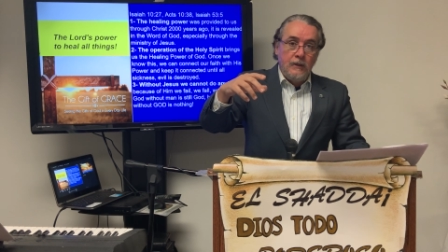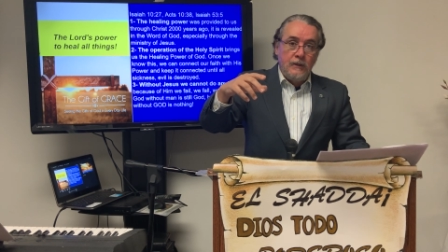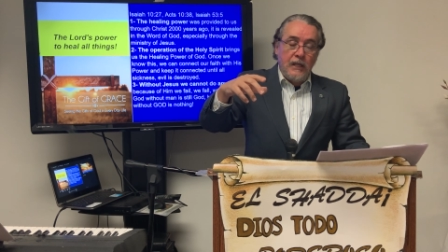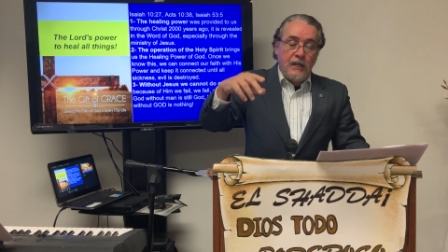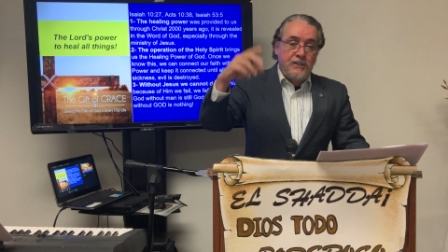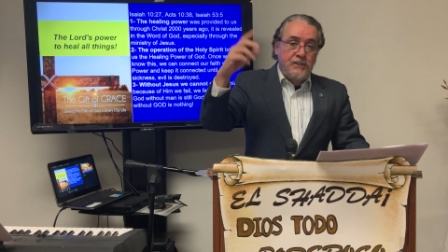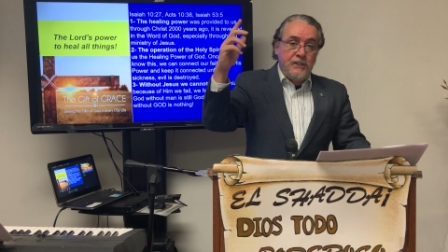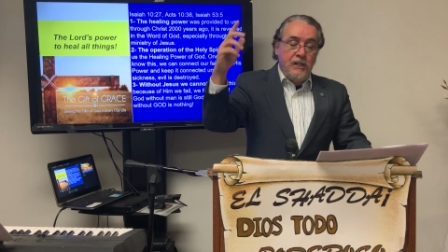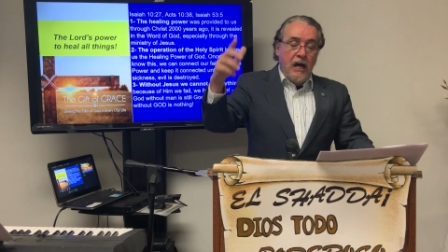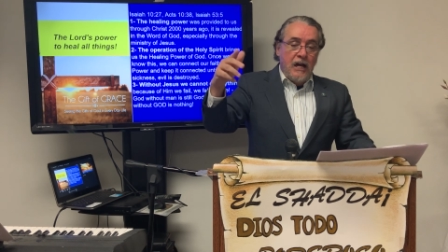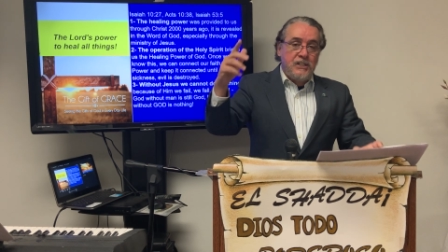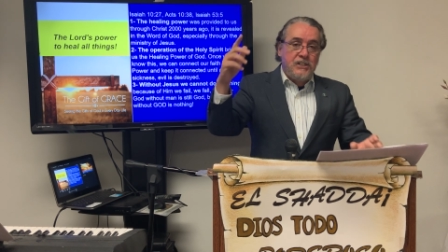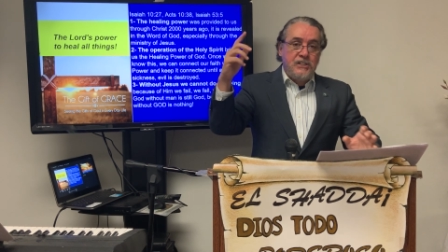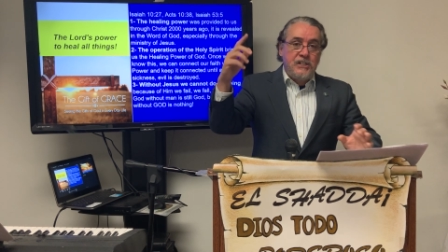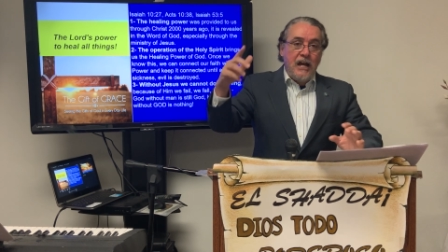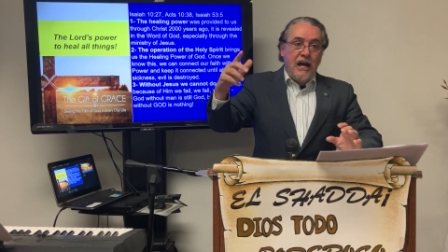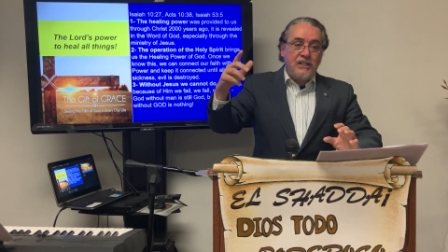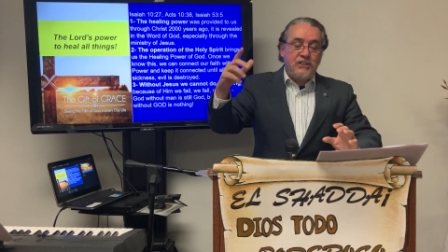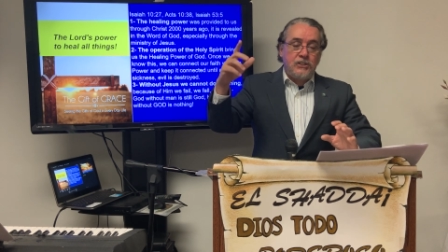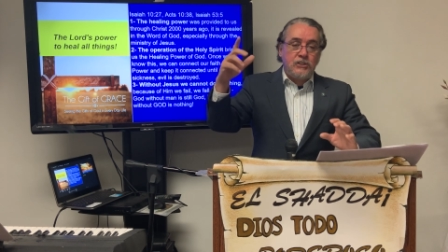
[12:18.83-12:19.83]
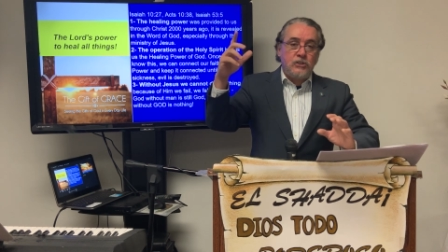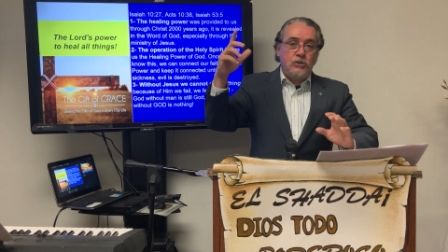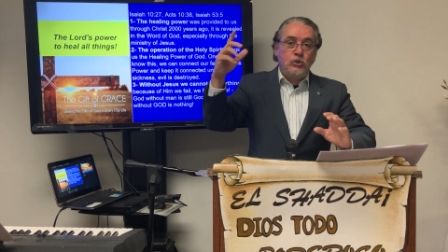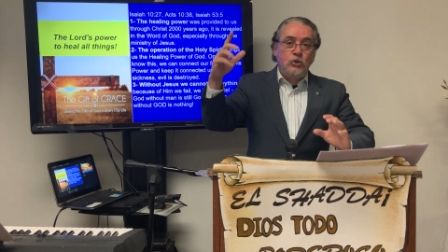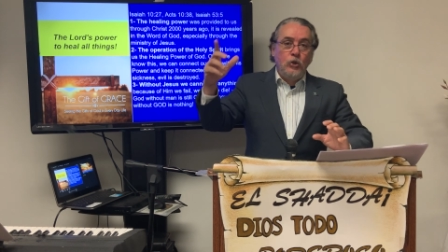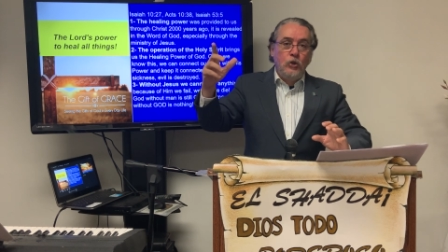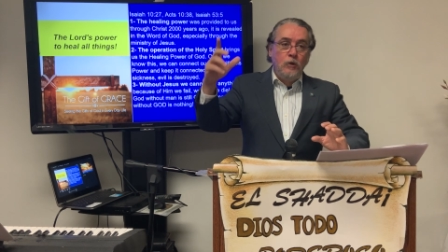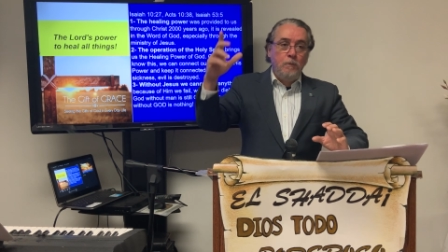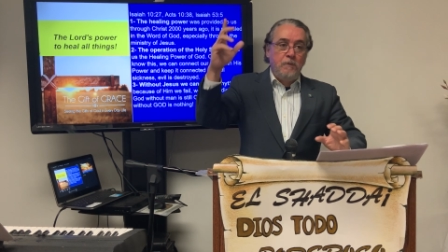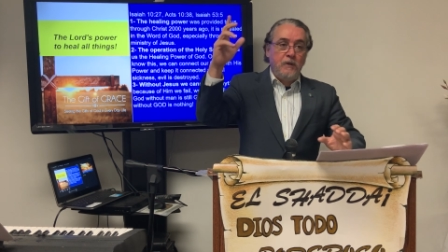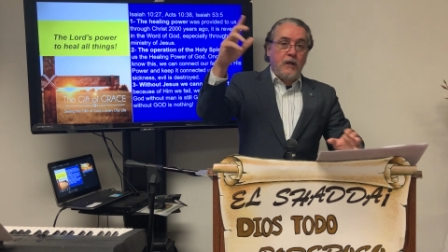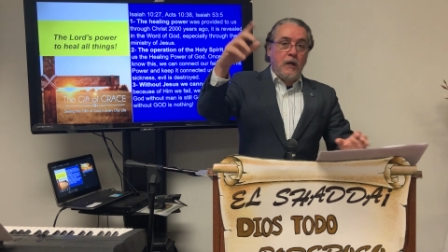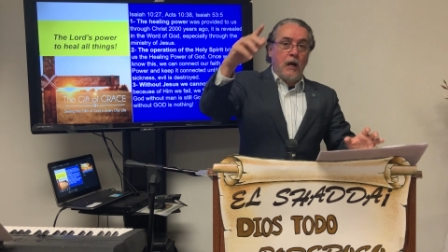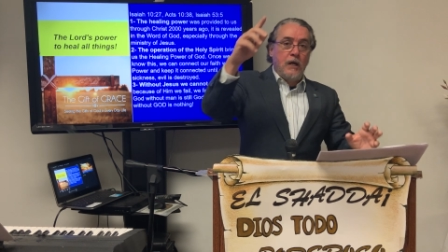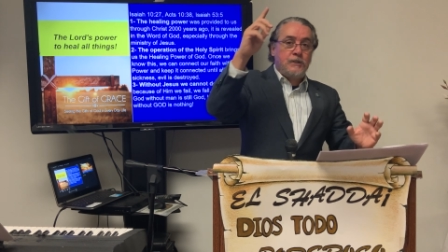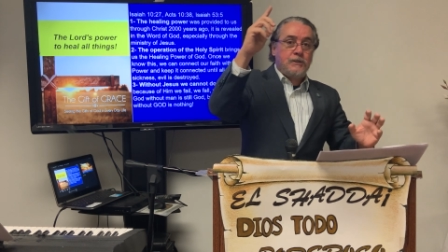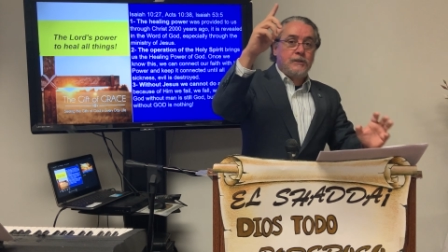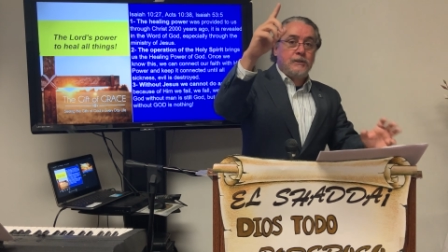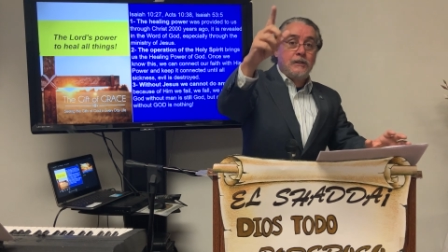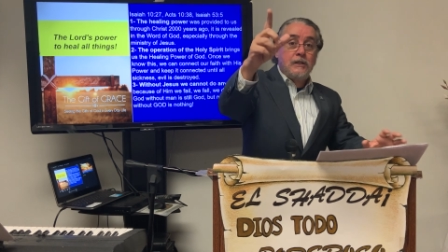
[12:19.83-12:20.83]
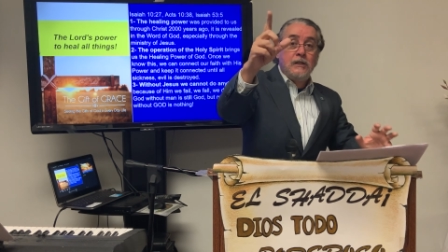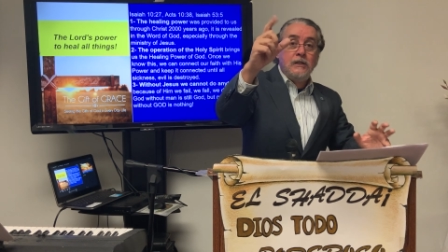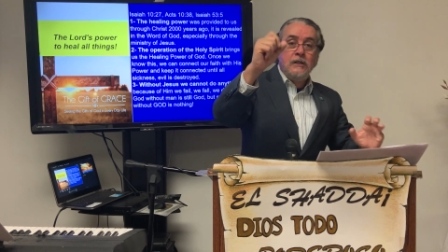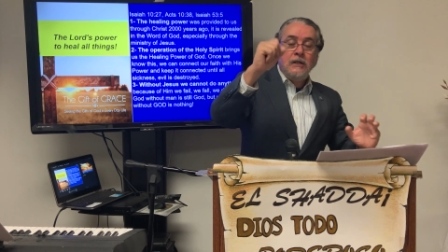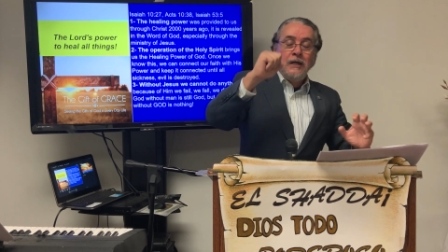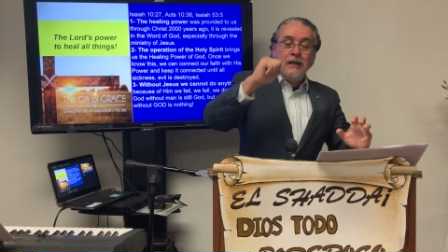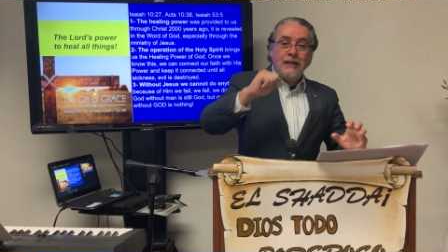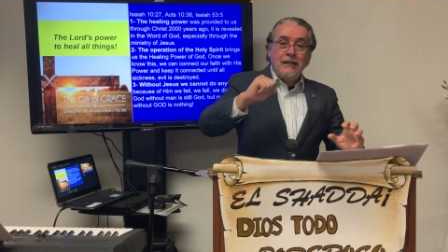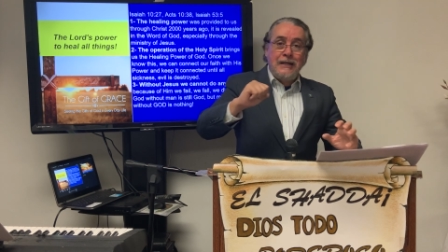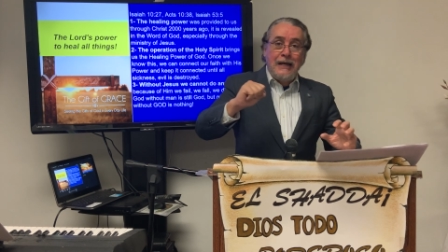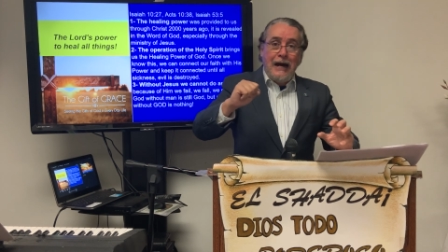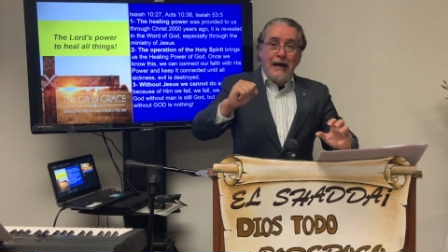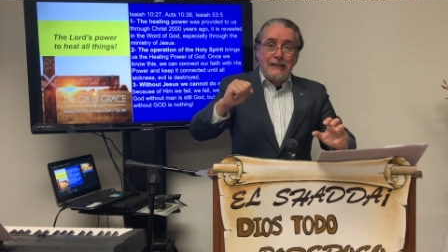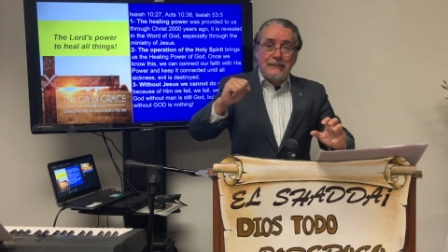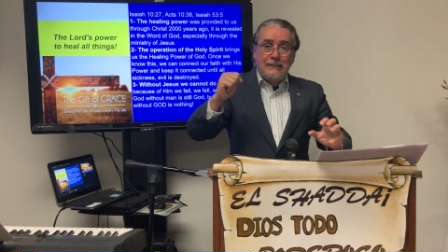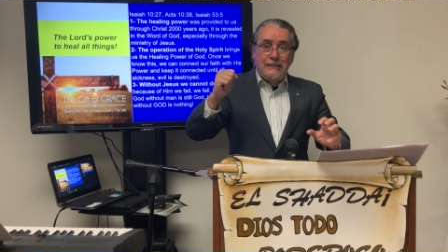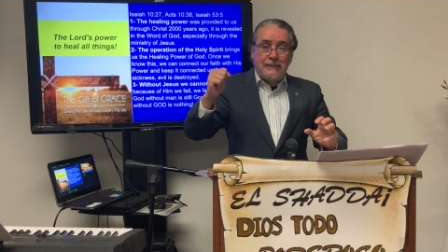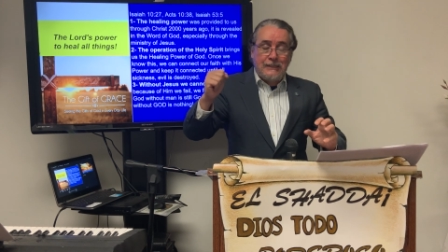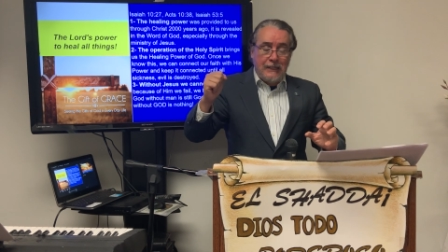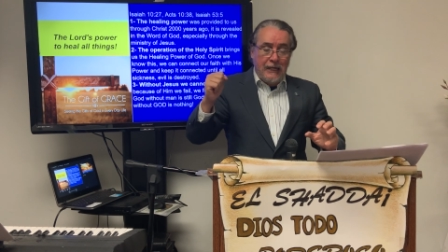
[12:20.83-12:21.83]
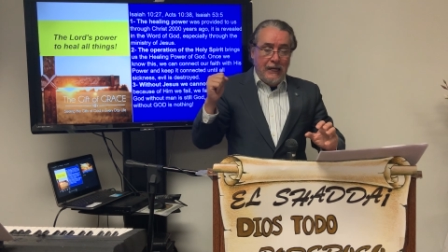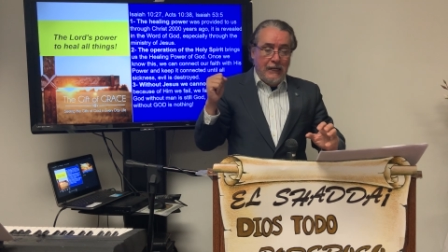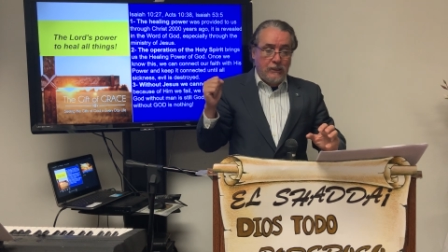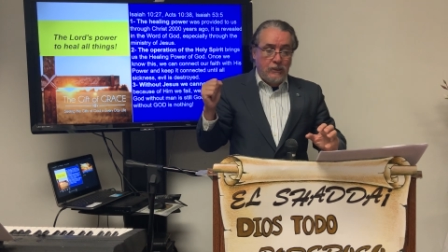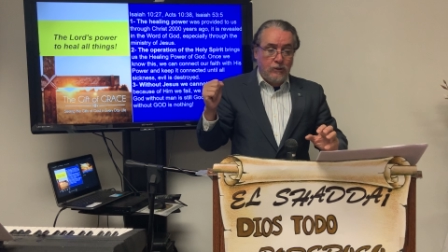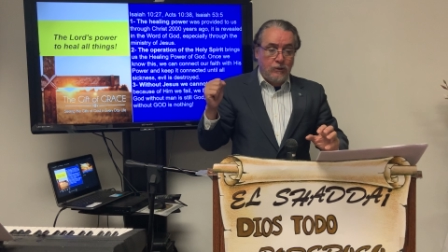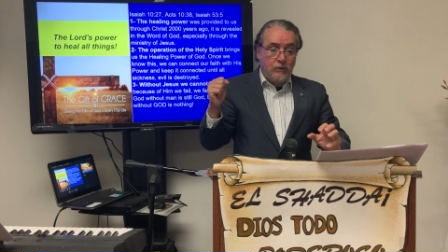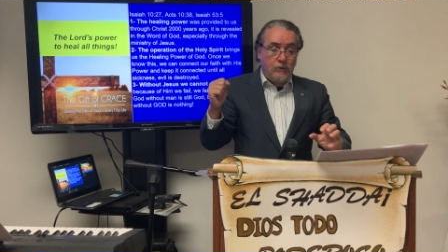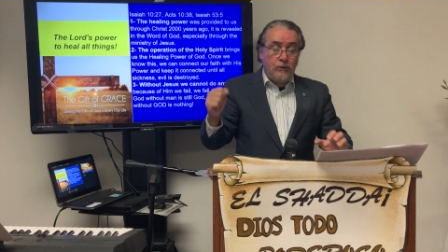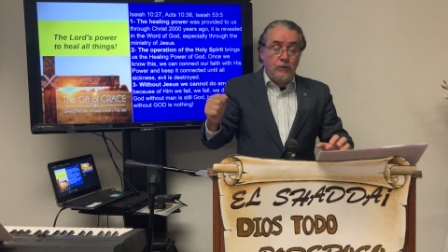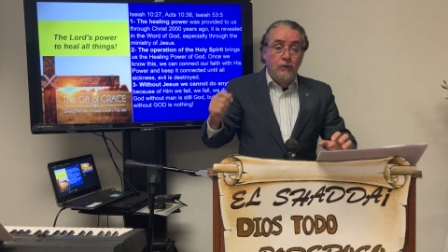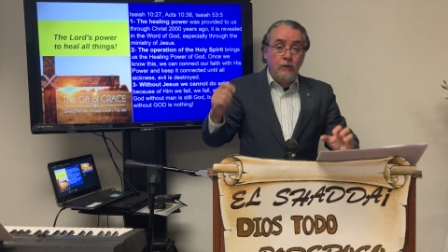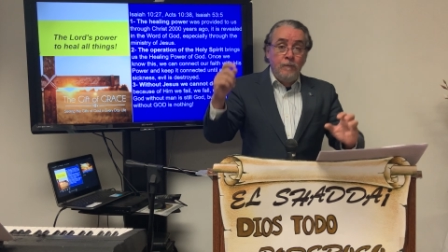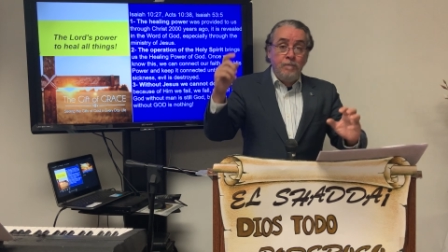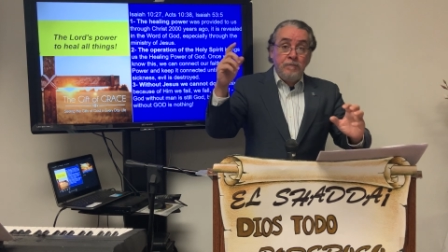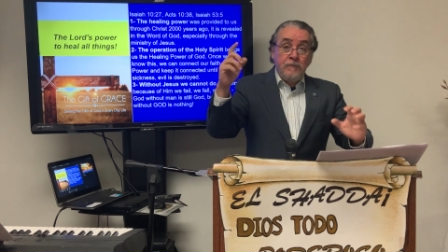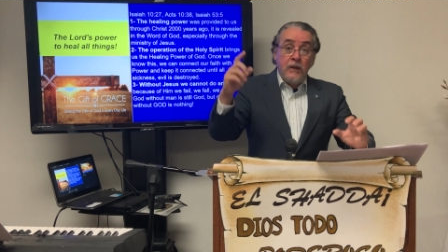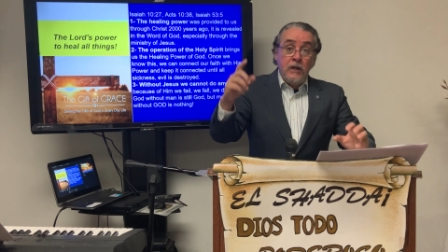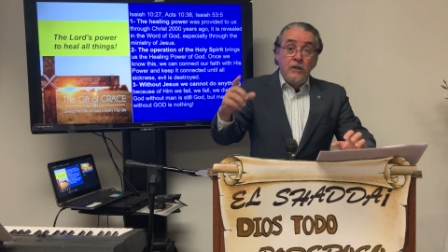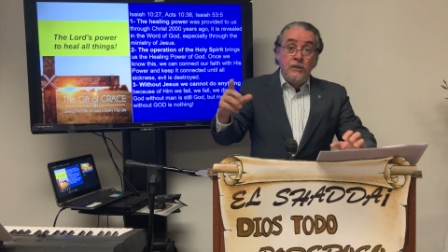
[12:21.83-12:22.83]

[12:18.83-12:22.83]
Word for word: That's not just do because God said to do,